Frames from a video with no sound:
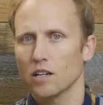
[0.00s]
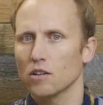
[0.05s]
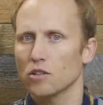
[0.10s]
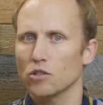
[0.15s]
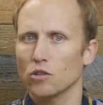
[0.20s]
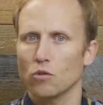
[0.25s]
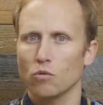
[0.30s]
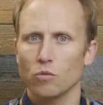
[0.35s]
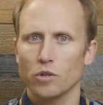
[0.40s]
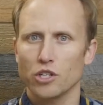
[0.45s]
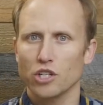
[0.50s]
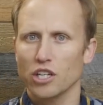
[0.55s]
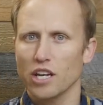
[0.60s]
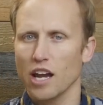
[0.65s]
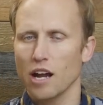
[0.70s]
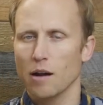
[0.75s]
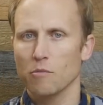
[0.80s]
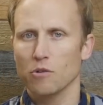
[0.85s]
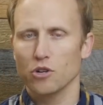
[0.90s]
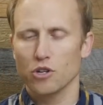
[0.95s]
So which
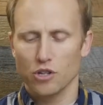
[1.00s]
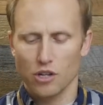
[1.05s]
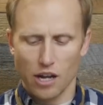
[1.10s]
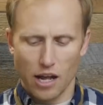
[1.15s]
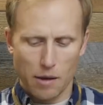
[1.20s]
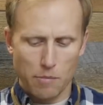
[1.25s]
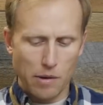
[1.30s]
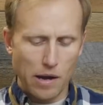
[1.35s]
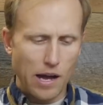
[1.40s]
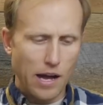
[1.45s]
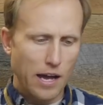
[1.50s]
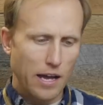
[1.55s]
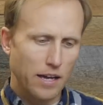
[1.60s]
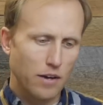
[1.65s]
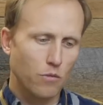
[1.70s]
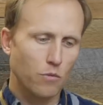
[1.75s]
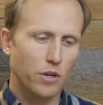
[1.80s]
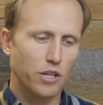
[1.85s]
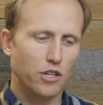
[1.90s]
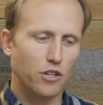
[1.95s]
camera should I buy
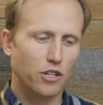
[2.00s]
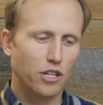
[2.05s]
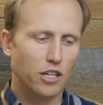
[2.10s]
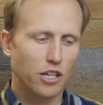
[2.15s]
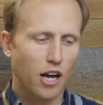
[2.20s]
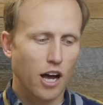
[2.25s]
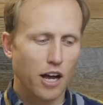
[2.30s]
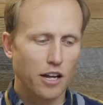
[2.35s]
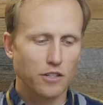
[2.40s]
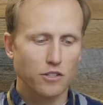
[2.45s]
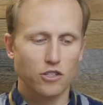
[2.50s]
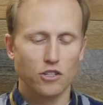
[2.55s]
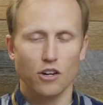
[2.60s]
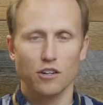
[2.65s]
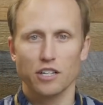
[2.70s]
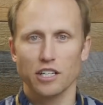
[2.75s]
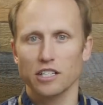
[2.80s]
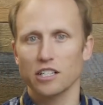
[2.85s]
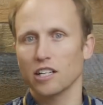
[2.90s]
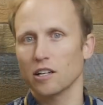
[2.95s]
when you're
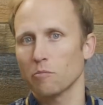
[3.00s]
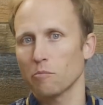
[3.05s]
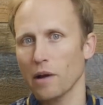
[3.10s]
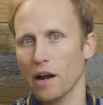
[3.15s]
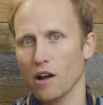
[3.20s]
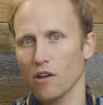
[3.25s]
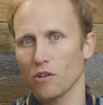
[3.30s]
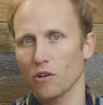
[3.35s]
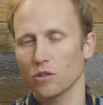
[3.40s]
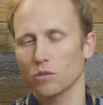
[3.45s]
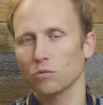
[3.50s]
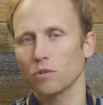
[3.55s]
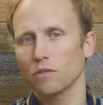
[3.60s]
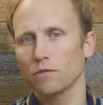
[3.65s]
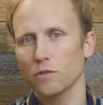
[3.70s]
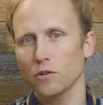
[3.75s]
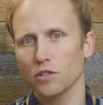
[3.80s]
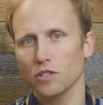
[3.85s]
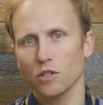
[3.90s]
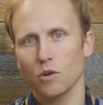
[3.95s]
starting to compare those? Well,
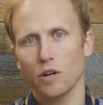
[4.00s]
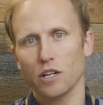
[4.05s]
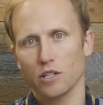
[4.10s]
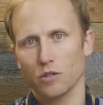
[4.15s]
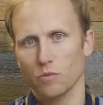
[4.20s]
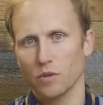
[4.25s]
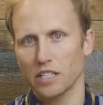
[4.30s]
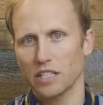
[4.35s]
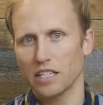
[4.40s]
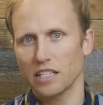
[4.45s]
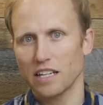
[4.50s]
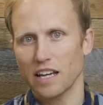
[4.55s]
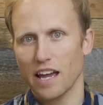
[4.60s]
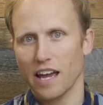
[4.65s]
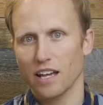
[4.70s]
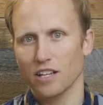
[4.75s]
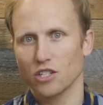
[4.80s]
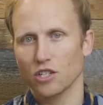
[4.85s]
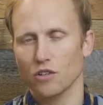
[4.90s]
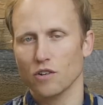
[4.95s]
first question we need to
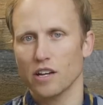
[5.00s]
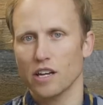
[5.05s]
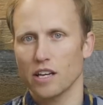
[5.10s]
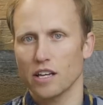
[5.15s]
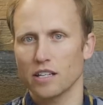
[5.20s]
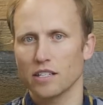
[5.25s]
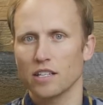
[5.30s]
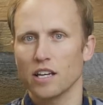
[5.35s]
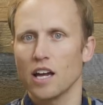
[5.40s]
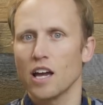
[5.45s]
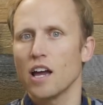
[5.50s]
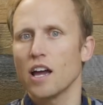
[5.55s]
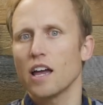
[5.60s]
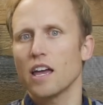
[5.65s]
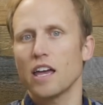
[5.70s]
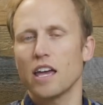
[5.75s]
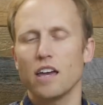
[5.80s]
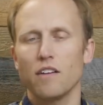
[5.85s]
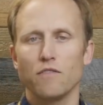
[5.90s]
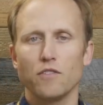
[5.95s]
answer is,
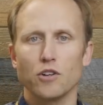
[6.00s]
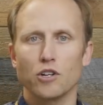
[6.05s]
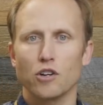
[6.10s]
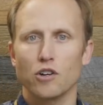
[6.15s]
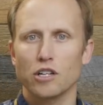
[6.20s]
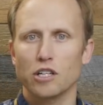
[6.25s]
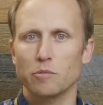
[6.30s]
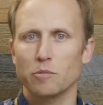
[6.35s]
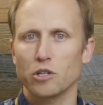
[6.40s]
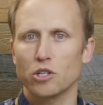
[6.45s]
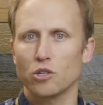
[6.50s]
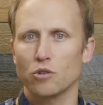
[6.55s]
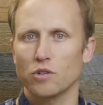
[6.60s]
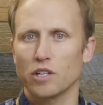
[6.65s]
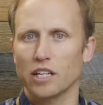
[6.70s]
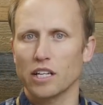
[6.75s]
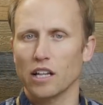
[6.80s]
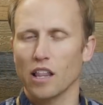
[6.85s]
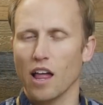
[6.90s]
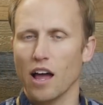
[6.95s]
if you're going to be
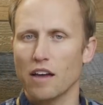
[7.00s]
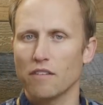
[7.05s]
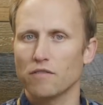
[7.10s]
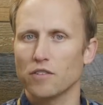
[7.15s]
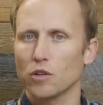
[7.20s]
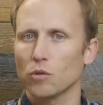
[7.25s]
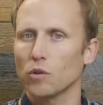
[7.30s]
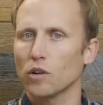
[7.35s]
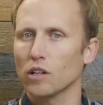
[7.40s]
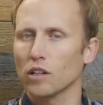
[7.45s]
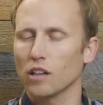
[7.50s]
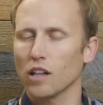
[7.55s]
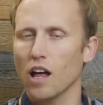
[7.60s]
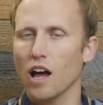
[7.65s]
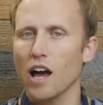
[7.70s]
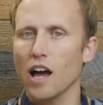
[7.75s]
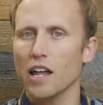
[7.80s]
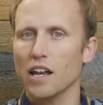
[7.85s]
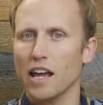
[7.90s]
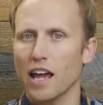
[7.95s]
shooting in live view a
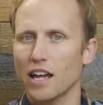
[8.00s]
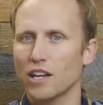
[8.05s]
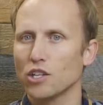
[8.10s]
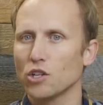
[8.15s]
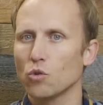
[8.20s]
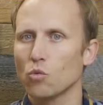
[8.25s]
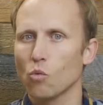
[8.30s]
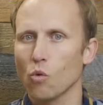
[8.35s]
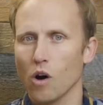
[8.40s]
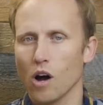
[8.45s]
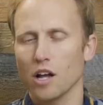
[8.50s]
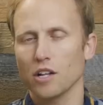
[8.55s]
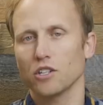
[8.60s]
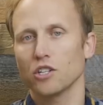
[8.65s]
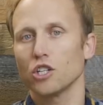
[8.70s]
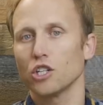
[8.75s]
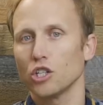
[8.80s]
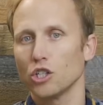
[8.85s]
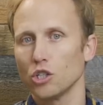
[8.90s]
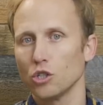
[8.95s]
lot and you want
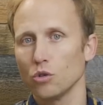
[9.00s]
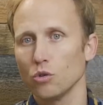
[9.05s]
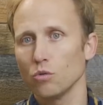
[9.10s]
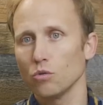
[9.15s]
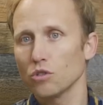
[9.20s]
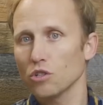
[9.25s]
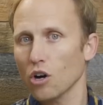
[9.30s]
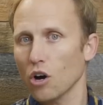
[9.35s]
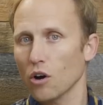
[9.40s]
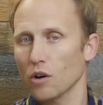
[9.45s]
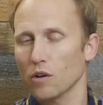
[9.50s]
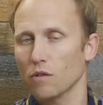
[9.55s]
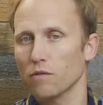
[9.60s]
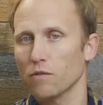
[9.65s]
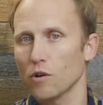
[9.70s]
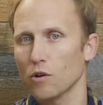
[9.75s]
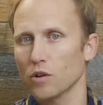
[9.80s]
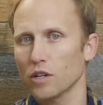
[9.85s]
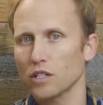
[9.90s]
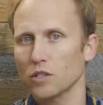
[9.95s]
to use
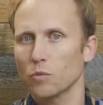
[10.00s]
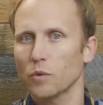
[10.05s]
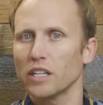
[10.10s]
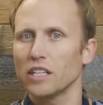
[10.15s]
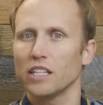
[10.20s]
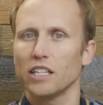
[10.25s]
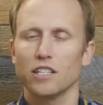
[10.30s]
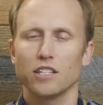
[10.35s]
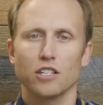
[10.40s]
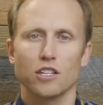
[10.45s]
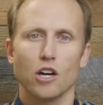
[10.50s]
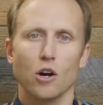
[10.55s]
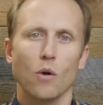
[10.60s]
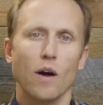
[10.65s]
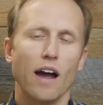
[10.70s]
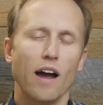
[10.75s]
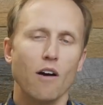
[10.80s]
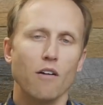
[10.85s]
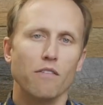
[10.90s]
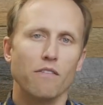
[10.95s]
autofocus, we need to know
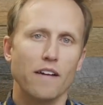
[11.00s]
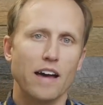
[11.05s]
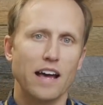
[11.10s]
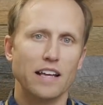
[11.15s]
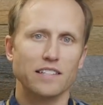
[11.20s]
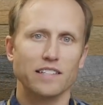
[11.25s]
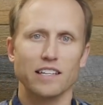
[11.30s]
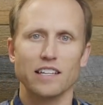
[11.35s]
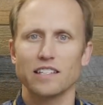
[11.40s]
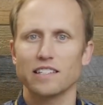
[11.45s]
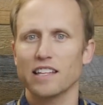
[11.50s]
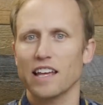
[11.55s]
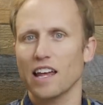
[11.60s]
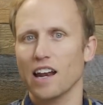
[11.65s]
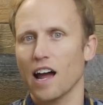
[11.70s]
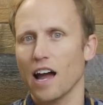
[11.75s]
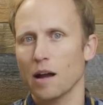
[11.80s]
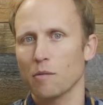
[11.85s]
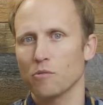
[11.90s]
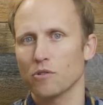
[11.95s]
how fast is
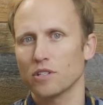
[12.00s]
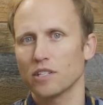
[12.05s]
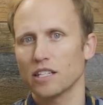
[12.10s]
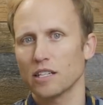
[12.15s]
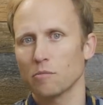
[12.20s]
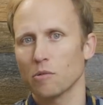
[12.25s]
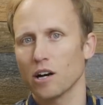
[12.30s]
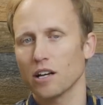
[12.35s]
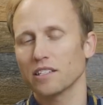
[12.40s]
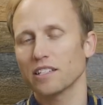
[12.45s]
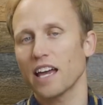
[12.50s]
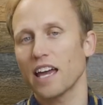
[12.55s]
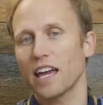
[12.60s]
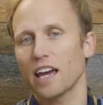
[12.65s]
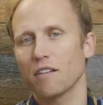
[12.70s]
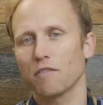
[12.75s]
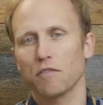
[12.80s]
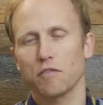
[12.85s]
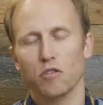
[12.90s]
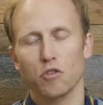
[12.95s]
that hybrid CMOS
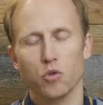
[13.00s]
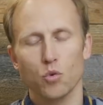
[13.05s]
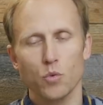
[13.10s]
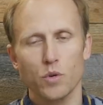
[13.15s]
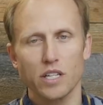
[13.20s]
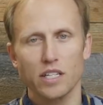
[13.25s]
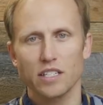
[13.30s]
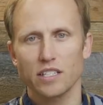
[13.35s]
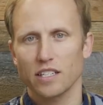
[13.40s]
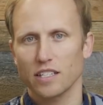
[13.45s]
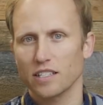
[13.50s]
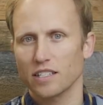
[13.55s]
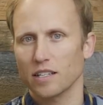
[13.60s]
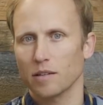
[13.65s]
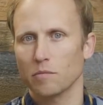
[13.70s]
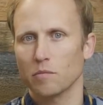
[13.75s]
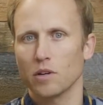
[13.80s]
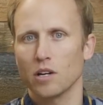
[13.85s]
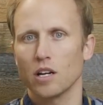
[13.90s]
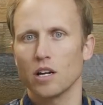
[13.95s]
AF3
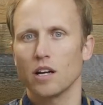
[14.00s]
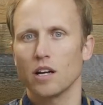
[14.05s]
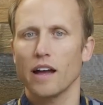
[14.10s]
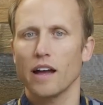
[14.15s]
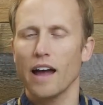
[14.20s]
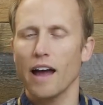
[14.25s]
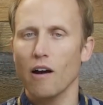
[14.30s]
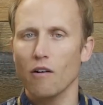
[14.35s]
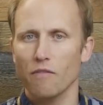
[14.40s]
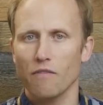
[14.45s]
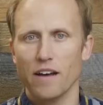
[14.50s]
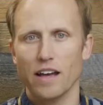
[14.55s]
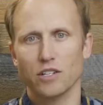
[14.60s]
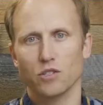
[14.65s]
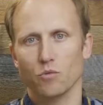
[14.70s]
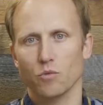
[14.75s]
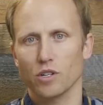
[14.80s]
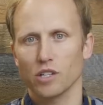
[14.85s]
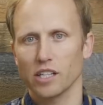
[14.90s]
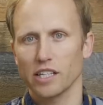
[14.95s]
system? How
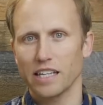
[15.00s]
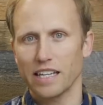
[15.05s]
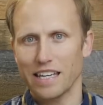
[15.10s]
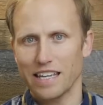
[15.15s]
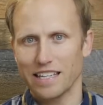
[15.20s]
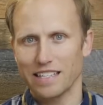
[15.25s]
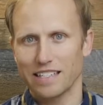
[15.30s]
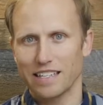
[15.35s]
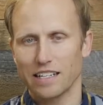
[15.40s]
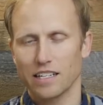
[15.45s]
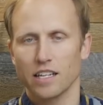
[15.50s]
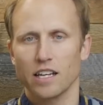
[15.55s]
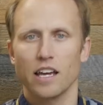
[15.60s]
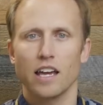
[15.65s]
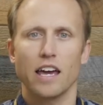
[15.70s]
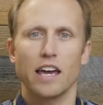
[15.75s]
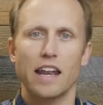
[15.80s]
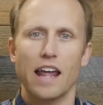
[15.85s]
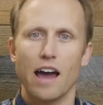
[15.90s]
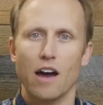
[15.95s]
fast really is it?
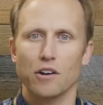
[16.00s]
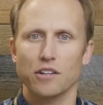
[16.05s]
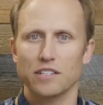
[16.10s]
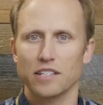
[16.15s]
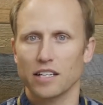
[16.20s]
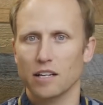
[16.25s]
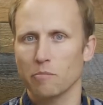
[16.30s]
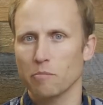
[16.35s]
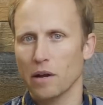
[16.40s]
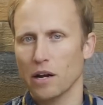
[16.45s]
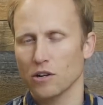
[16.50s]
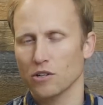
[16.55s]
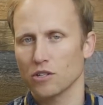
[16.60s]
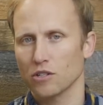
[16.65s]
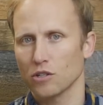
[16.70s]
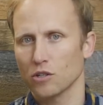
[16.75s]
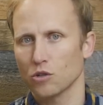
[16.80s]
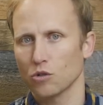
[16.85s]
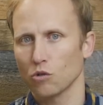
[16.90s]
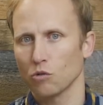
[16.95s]
And how does it compare to
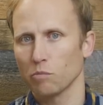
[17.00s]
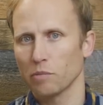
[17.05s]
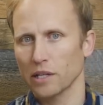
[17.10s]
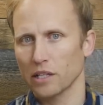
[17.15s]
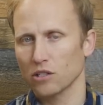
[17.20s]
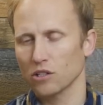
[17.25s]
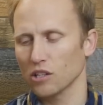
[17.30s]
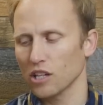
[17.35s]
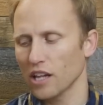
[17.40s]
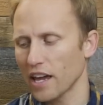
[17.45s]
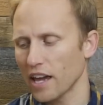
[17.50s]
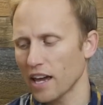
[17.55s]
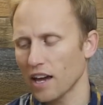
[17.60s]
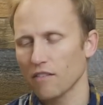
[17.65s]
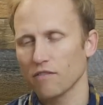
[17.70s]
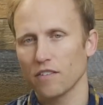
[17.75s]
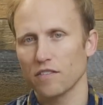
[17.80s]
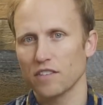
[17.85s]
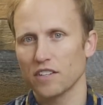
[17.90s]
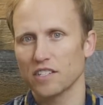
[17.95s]
the dual pixel
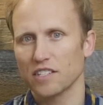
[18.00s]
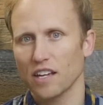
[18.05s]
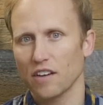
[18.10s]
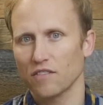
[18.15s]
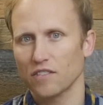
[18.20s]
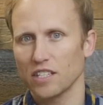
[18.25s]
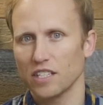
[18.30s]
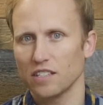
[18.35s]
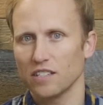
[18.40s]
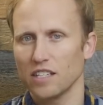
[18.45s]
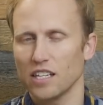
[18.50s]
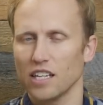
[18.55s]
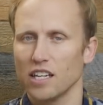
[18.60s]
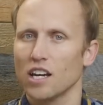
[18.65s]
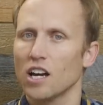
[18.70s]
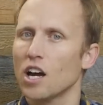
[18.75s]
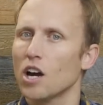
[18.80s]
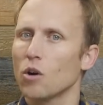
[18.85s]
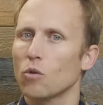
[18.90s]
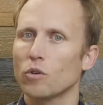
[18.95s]
AF of the
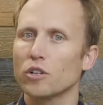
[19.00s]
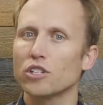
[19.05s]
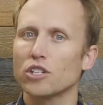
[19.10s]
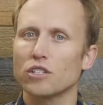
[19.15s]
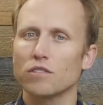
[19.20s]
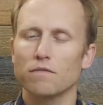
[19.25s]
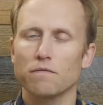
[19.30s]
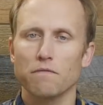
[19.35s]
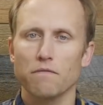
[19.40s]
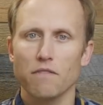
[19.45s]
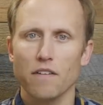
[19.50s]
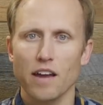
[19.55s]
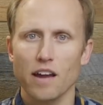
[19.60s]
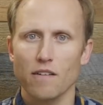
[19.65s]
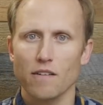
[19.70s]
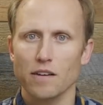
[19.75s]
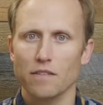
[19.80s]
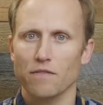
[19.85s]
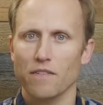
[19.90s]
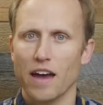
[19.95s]
70D, which is
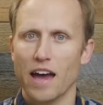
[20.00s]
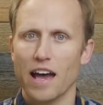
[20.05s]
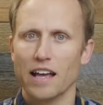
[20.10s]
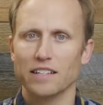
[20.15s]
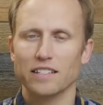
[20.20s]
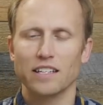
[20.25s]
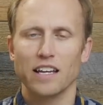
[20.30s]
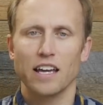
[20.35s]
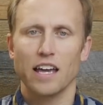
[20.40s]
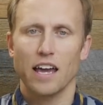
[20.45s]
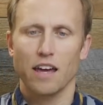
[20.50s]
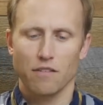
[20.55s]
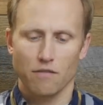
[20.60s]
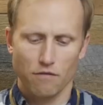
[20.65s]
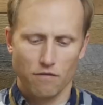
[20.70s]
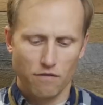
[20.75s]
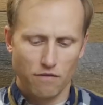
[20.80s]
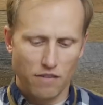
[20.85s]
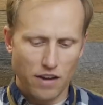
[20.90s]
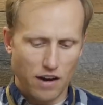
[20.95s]
very fast
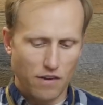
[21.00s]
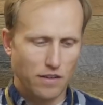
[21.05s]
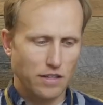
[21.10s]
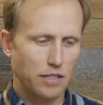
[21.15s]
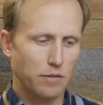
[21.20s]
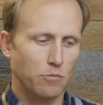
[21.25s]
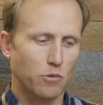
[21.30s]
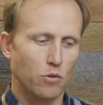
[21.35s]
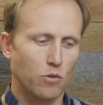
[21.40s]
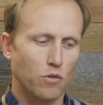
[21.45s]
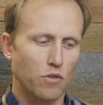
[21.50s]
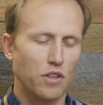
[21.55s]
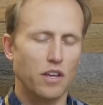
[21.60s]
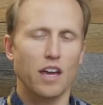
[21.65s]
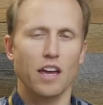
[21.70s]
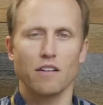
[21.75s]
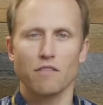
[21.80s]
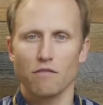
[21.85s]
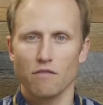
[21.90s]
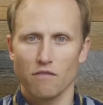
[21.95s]
and very smooth
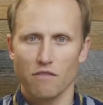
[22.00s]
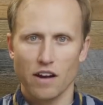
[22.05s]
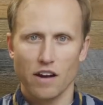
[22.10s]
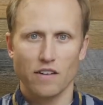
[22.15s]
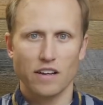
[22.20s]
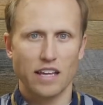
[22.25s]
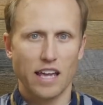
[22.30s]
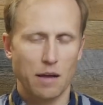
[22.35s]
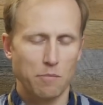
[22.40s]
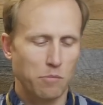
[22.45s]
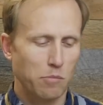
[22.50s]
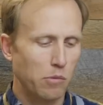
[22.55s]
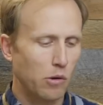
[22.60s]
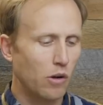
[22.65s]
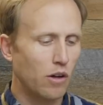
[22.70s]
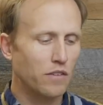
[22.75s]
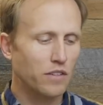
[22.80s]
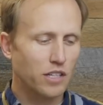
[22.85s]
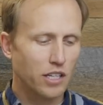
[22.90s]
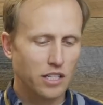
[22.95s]
and very
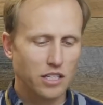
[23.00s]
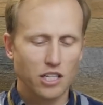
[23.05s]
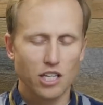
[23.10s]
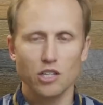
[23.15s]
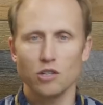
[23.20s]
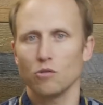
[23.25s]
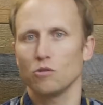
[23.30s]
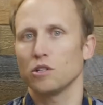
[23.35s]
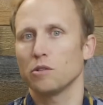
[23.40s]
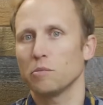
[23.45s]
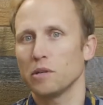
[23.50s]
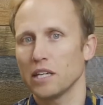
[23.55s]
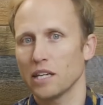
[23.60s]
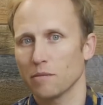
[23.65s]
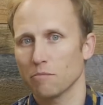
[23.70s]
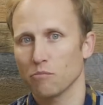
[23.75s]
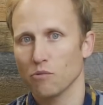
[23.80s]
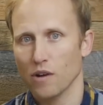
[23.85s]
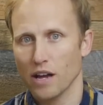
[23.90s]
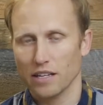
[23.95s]
capable. Continue to be
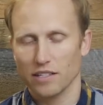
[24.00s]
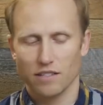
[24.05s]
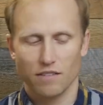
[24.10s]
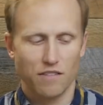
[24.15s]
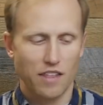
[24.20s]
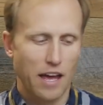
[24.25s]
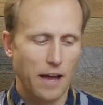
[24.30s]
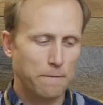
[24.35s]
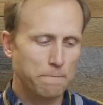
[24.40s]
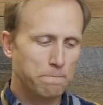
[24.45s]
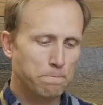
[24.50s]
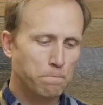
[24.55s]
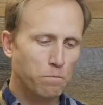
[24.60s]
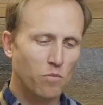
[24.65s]
impressed of that.